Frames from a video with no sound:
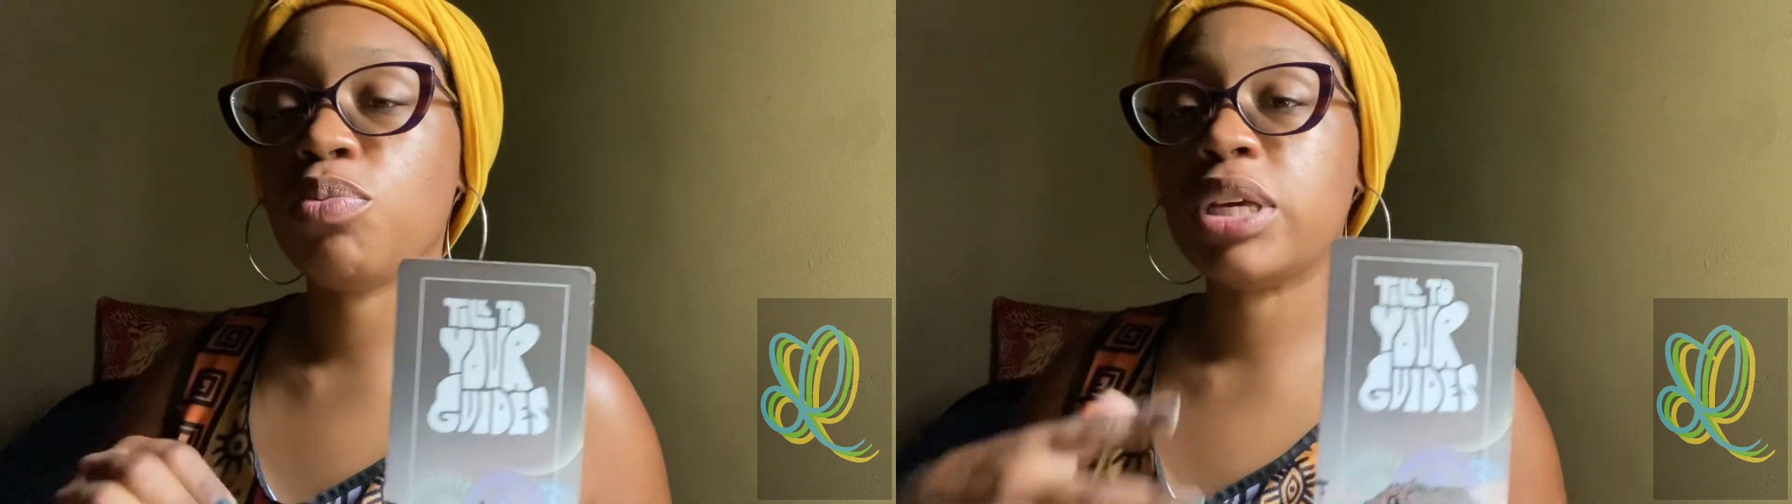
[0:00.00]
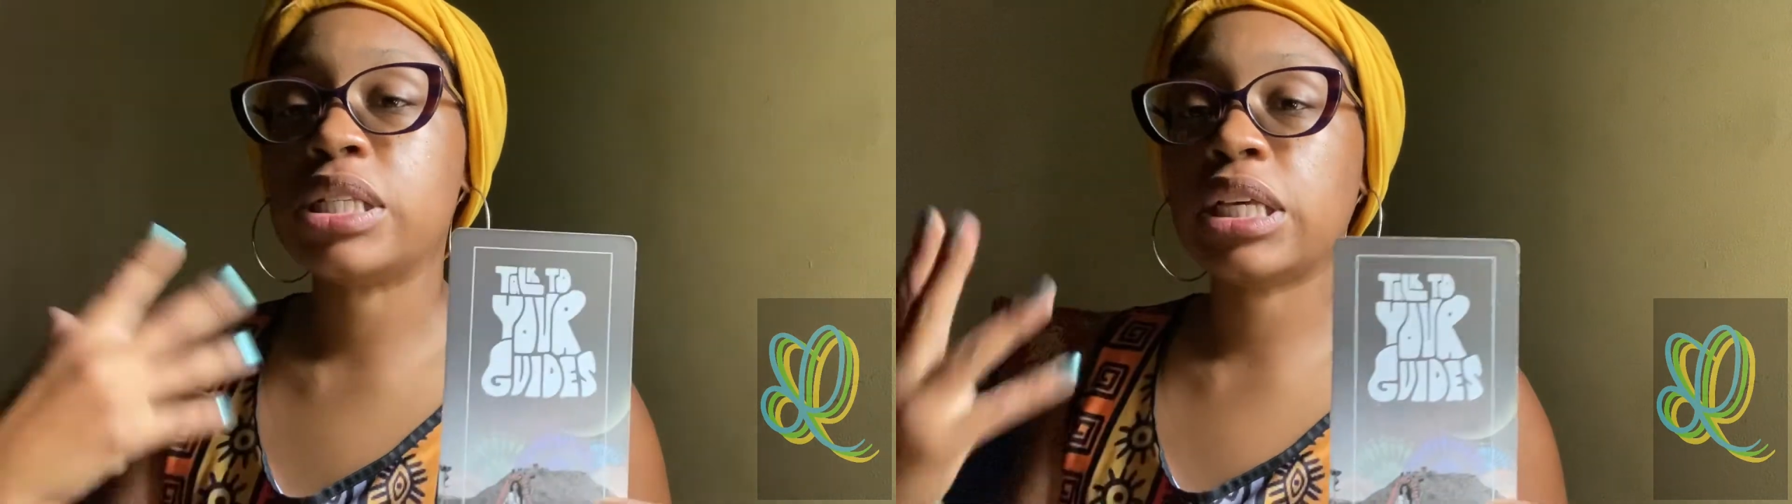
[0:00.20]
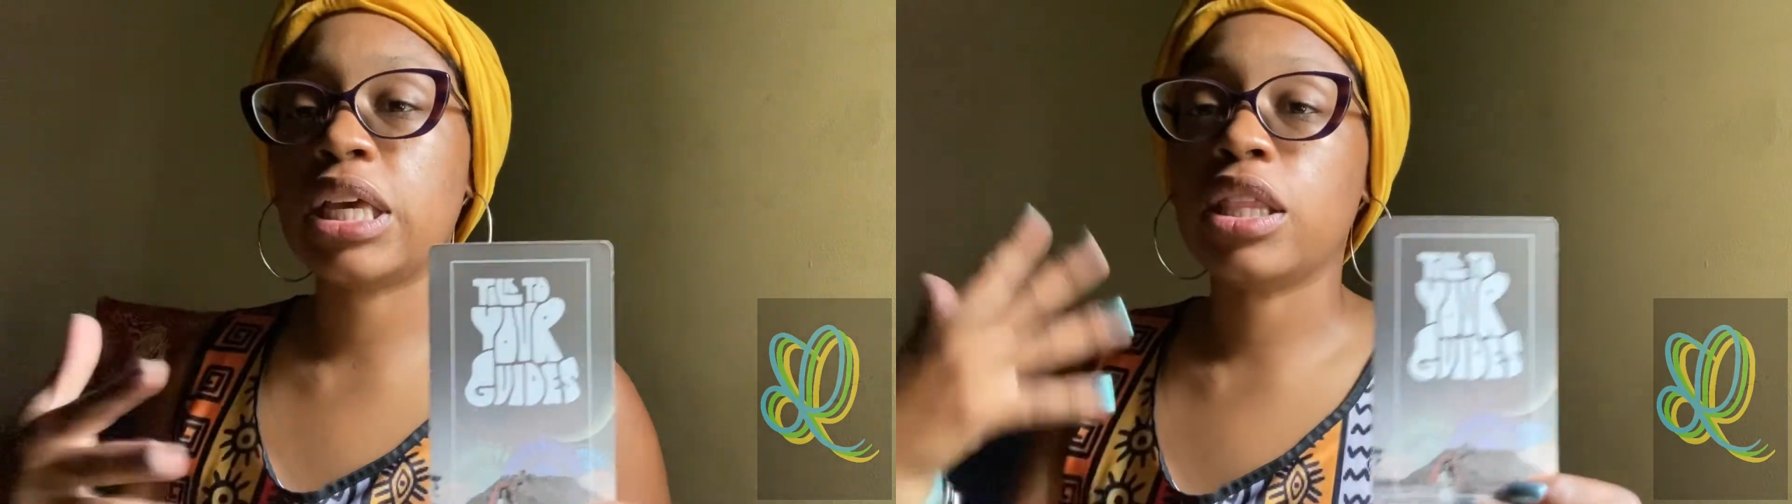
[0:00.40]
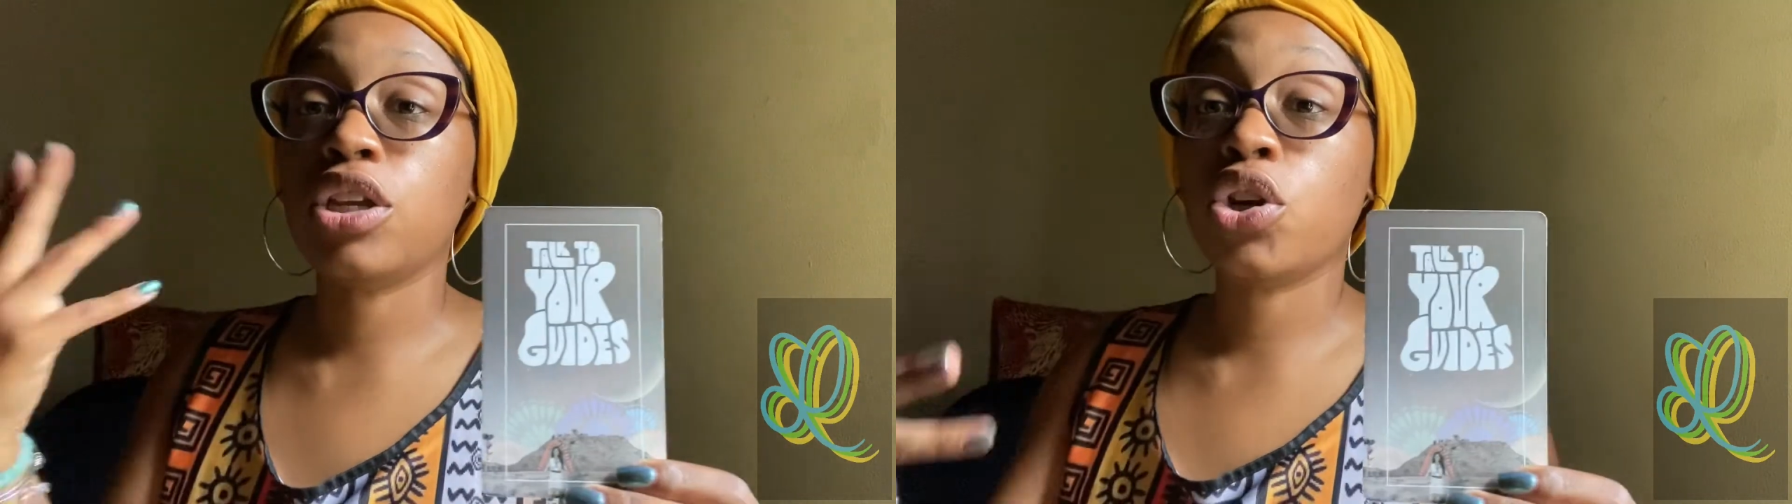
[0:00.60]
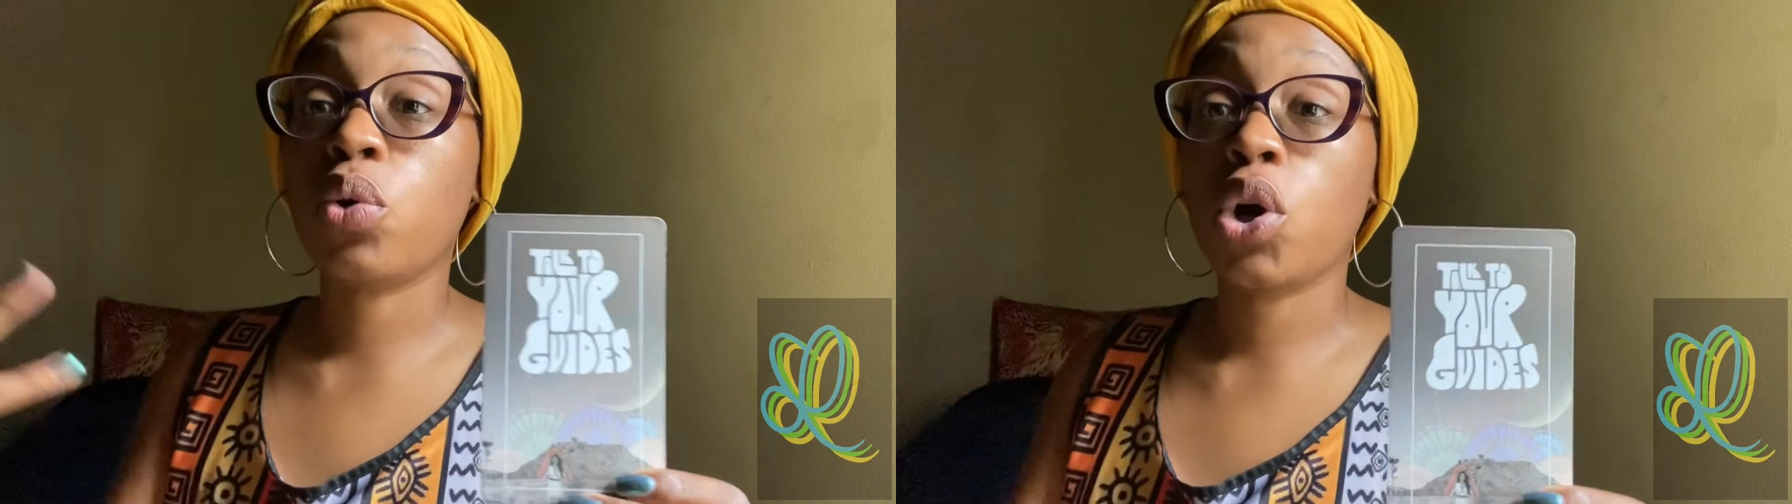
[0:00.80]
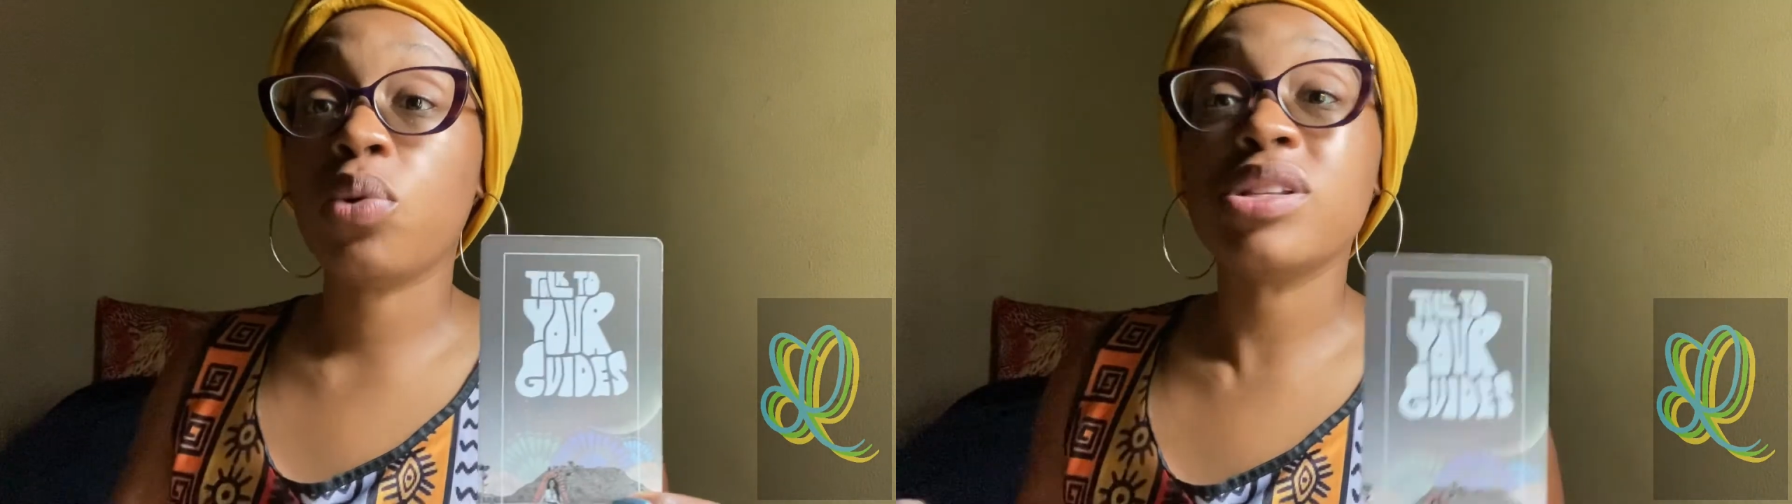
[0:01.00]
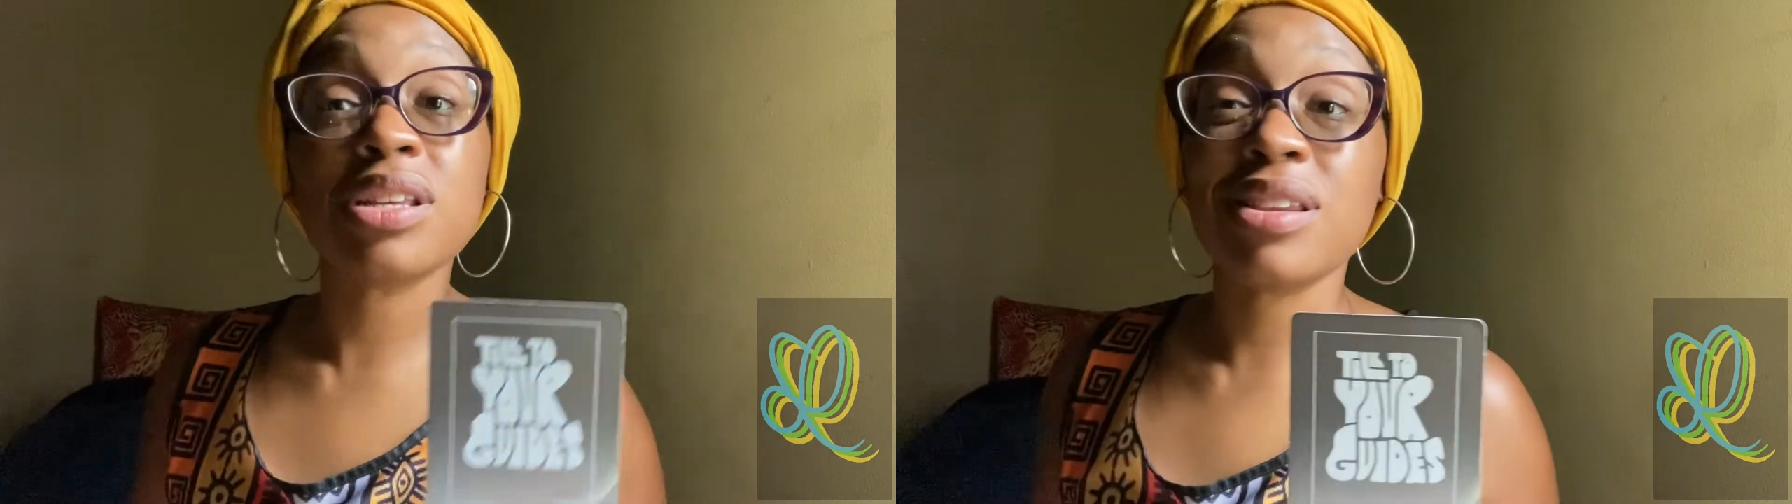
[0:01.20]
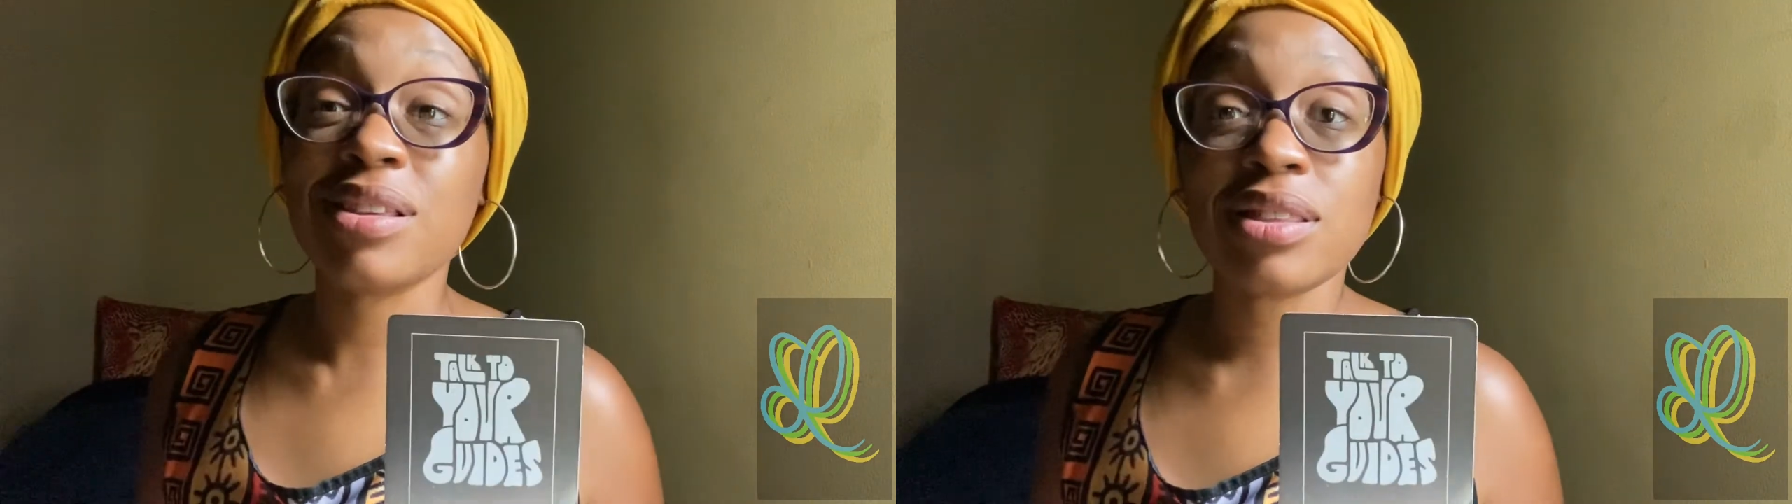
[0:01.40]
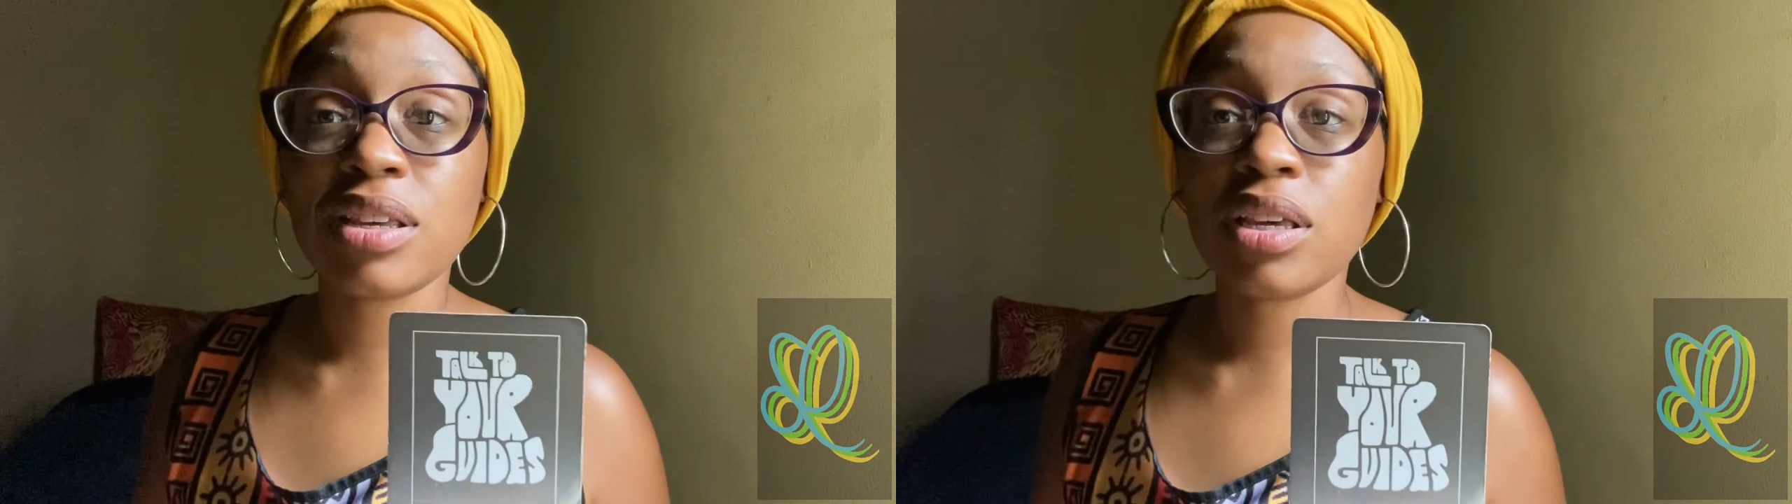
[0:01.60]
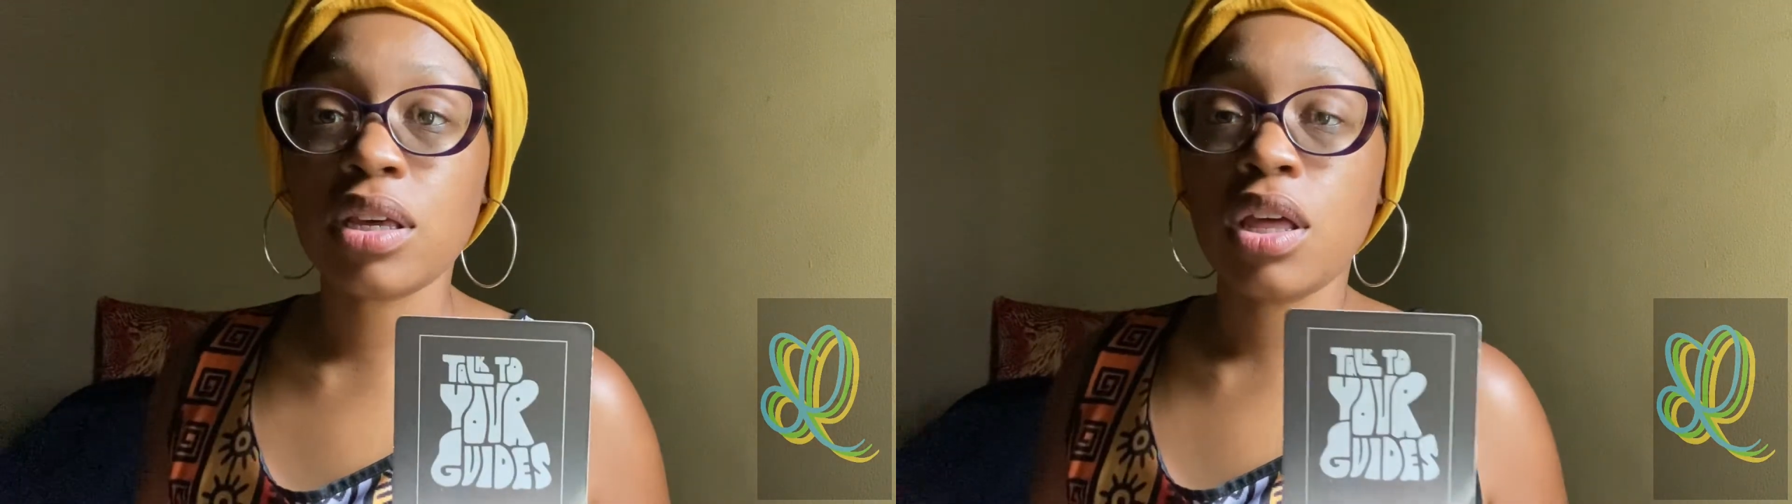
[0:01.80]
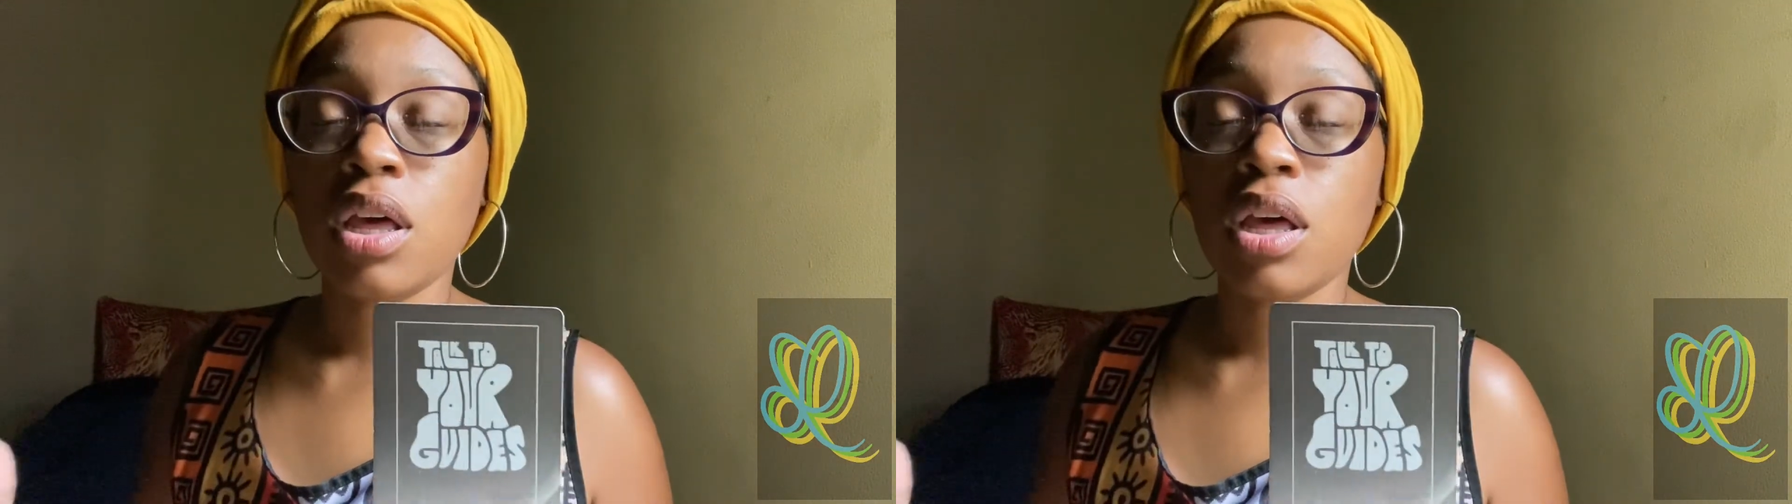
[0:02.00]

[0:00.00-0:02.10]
because again, they don't owe us anything.